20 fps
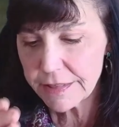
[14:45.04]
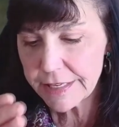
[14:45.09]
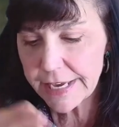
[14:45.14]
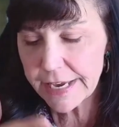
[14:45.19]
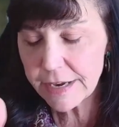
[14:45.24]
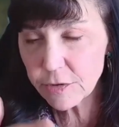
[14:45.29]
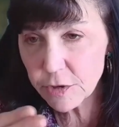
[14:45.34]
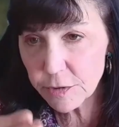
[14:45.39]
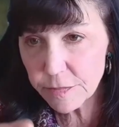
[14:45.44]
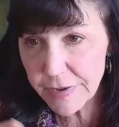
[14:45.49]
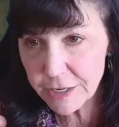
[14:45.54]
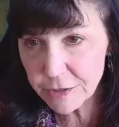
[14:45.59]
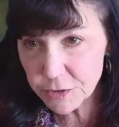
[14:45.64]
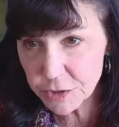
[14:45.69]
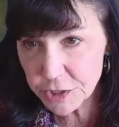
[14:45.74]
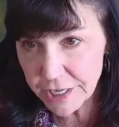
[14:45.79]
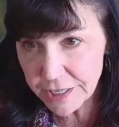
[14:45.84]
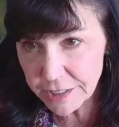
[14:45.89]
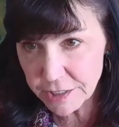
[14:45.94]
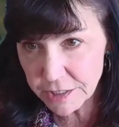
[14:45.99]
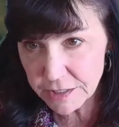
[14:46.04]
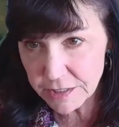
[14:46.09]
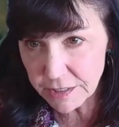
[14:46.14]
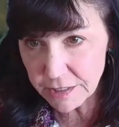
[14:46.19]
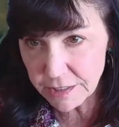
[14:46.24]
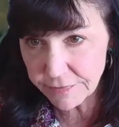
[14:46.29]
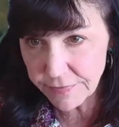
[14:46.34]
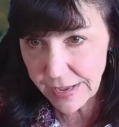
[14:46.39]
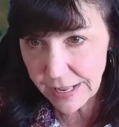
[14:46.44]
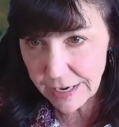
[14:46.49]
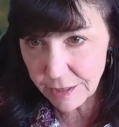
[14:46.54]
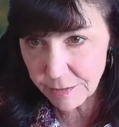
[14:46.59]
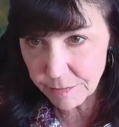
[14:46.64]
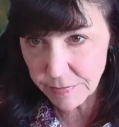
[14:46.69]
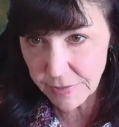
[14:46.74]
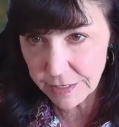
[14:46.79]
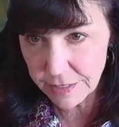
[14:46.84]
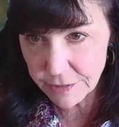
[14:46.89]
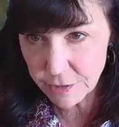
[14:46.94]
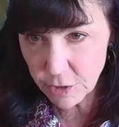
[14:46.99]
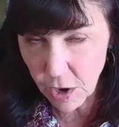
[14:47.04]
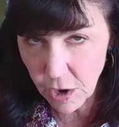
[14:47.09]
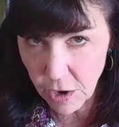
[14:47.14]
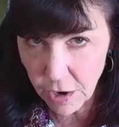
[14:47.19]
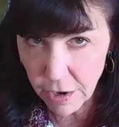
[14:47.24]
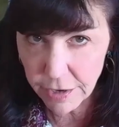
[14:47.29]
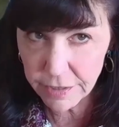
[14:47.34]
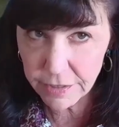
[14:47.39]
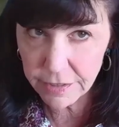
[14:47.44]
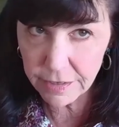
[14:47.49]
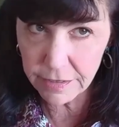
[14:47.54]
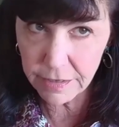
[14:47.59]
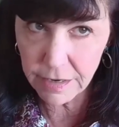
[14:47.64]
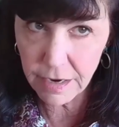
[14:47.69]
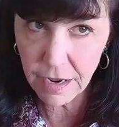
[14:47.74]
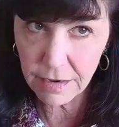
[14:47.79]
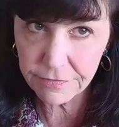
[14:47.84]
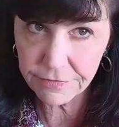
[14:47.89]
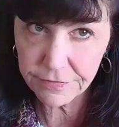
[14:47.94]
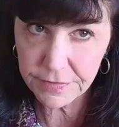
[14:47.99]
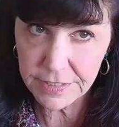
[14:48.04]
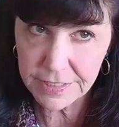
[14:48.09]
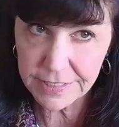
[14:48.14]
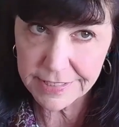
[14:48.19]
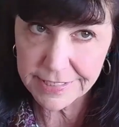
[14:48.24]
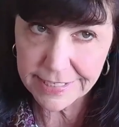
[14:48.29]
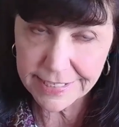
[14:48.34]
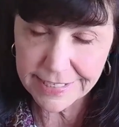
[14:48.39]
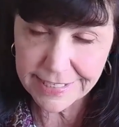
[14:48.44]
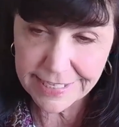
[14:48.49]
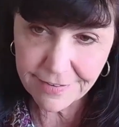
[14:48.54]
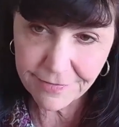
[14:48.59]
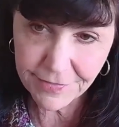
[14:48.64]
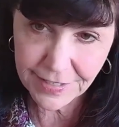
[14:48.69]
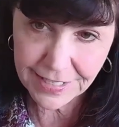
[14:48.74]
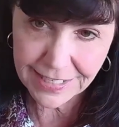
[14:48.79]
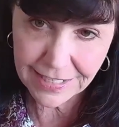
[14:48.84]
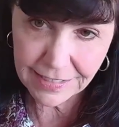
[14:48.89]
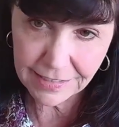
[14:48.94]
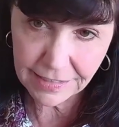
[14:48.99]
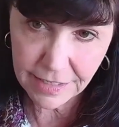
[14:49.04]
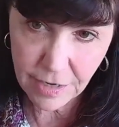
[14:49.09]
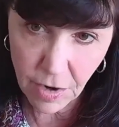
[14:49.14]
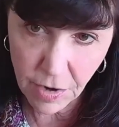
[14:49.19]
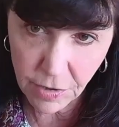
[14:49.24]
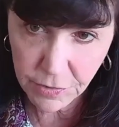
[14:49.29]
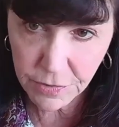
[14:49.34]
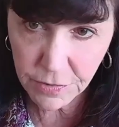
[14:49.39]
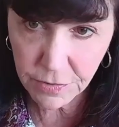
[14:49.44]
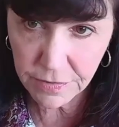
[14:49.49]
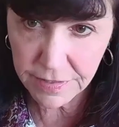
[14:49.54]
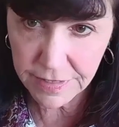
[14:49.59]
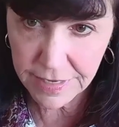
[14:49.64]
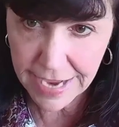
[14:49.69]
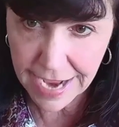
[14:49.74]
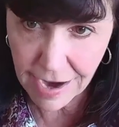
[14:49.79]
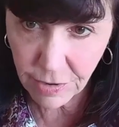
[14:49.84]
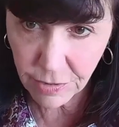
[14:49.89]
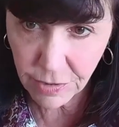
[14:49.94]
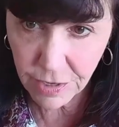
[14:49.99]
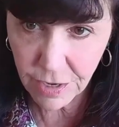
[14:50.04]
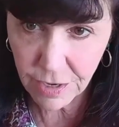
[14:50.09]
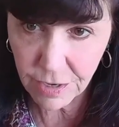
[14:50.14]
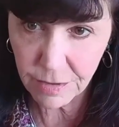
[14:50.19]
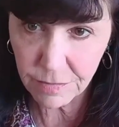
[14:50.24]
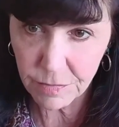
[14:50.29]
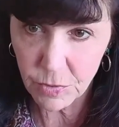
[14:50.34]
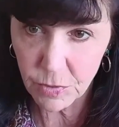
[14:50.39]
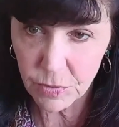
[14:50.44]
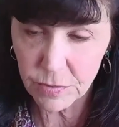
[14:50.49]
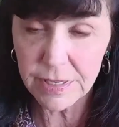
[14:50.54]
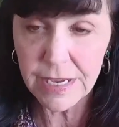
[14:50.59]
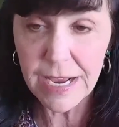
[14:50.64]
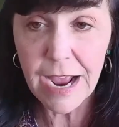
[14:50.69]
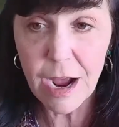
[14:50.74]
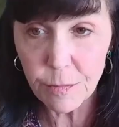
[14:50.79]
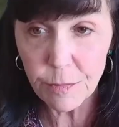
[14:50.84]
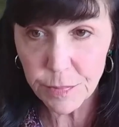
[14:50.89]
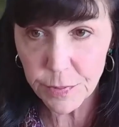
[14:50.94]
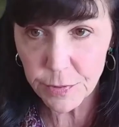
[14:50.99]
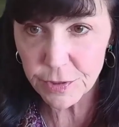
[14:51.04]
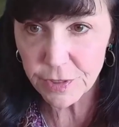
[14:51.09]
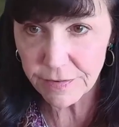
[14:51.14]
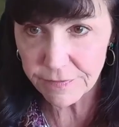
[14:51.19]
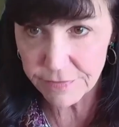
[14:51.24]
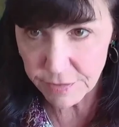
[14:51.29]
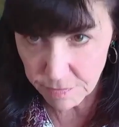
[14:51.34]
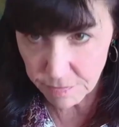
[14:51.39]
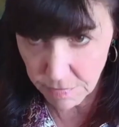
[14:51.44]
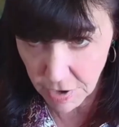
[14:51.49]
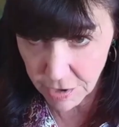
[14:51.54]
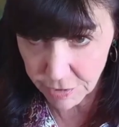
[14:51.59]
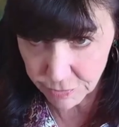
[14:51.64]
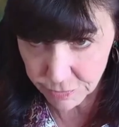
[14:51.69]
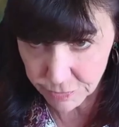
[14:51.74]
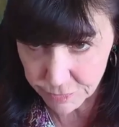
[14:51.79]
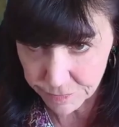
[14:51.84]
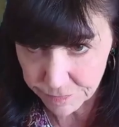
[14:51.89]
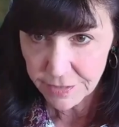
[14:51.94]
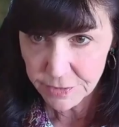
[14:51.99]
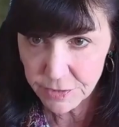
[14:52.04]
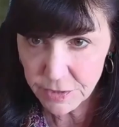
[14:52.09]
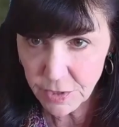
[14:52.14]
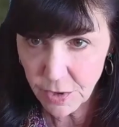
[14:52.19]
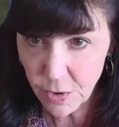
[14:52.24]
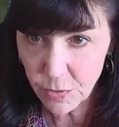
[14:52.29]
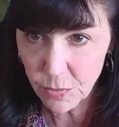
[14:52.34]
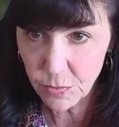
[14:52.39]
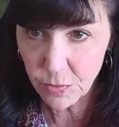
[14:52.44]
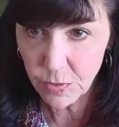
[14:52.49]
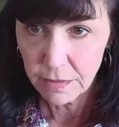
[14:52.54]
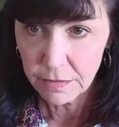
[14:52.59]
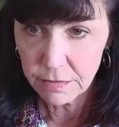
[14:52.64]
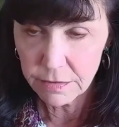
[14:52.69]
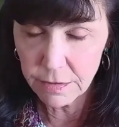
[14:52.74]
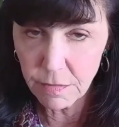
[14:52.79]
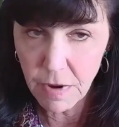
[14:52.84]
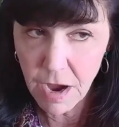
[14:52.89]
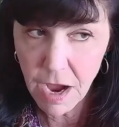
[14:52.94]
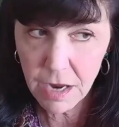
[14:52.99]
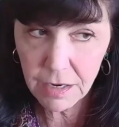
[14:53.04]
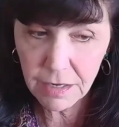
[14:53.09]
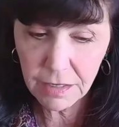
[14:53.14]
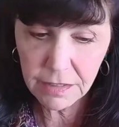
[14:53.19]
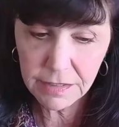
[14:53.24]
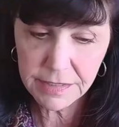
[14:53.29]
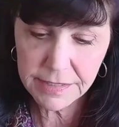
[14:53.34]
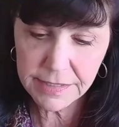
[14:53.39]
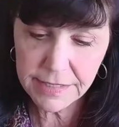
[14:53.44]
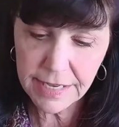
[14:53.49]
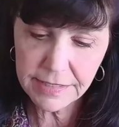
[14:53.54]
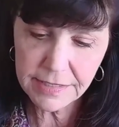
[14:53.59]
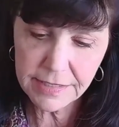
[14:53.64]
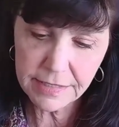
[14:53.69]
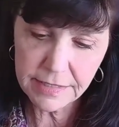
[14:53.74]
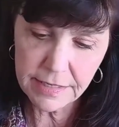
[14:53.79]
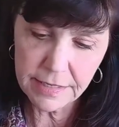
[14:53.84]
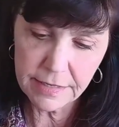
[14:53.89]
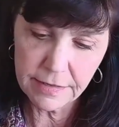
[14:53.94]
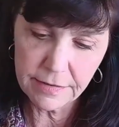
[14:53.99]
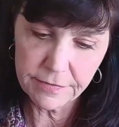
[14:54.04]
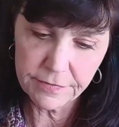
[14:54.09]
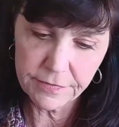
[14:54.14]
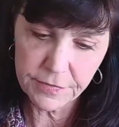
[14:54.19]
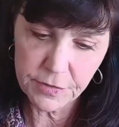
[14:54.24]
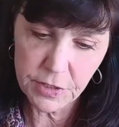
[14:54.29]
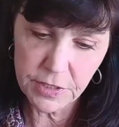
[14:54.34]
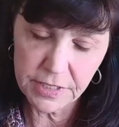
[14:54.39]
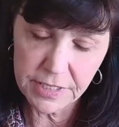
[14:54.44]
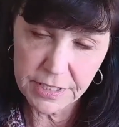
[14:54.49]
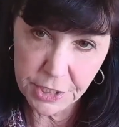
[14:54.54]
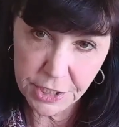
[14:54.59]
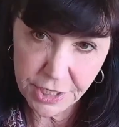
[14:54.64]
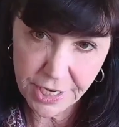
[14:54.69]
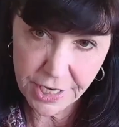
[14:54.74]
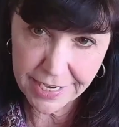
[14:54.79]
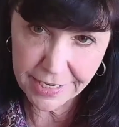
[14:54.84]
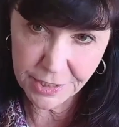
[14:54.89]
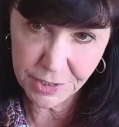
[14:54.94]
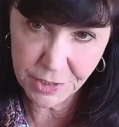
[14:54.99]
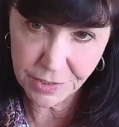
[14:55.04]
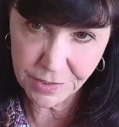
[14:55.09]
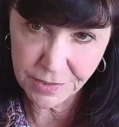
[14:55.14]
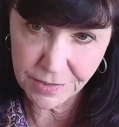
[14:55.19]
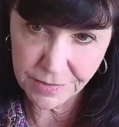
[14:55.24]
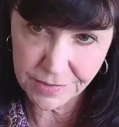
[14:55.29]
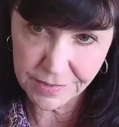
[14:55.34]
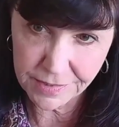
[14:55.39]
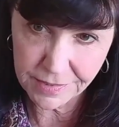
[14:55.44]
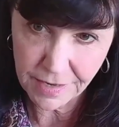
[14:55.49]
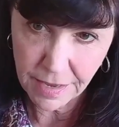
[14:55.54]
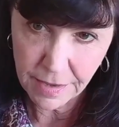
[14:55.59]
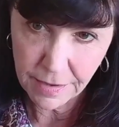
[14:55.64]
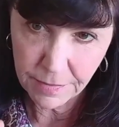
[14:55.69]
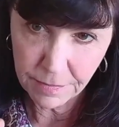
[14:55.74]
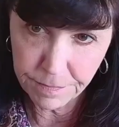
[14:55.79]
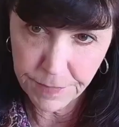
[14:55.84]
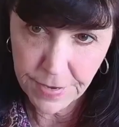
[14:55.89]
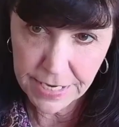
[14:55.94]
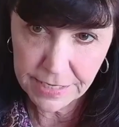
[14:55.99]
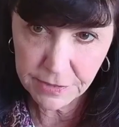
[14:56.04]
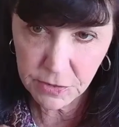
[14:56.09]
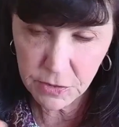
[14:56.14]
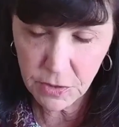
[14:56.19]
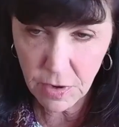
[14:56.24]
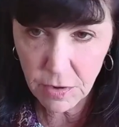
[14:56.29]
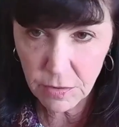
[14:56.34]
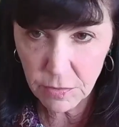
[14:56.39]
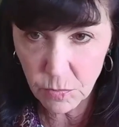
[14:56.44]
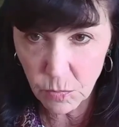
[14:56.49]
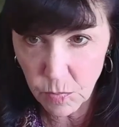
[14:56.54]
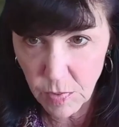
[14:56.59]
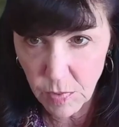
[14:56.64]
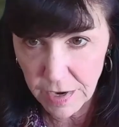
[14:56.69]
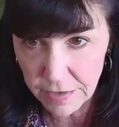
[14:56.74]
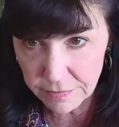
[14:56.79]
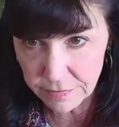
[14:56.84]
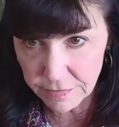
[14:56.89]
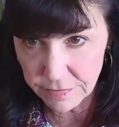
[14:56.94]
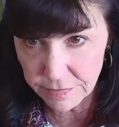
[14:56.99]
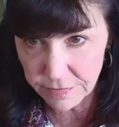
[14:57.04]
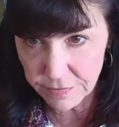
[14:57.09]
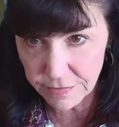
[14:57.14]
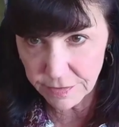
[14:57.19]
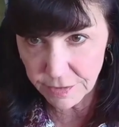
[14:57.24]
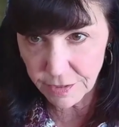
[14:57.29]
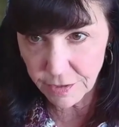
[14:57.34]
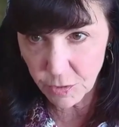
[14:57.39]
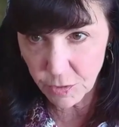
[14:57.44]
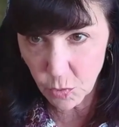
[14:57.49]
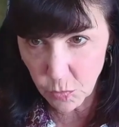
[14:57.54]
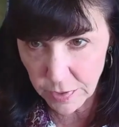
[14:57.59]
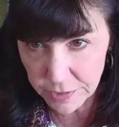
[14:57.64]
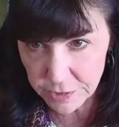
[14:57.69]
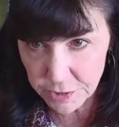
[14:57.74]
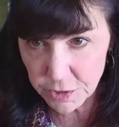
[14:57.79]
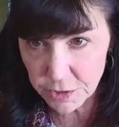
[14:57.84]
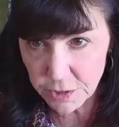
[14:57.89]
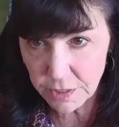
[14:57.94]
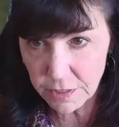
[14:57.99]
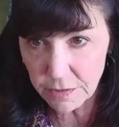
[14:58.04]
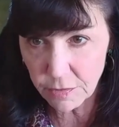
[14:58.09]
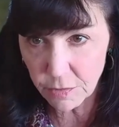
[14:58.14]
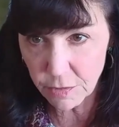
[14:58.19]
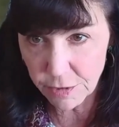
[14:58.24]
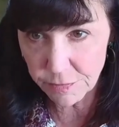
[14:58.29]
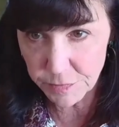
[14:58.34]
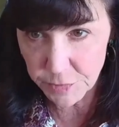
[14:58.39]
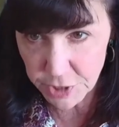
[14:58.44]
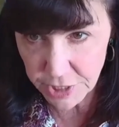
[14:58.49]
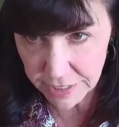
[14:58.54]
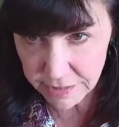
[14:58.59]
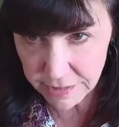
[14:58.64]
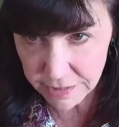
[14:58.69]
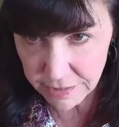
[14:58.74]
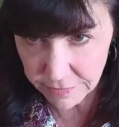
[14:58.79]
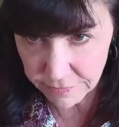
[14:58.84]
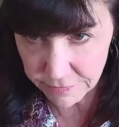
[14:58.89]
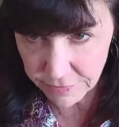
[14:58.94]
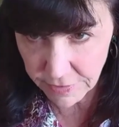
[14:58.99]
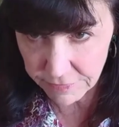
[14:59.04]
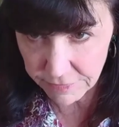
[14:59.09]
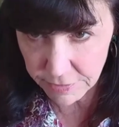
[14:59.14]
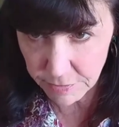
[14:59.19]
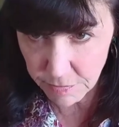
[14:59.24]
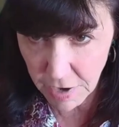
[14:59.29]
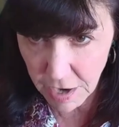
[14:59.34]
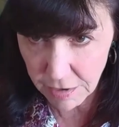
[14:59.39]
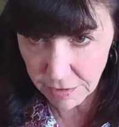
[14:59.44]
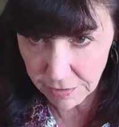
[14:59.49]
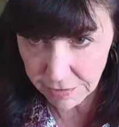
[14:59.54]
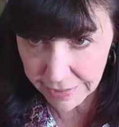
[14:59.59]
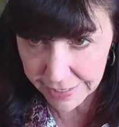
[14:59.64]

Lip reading: incremental changes in development aren't enough to significantly alter the outcome or the output of the model. So the model is sensitive to changes based on what the question or objective of the model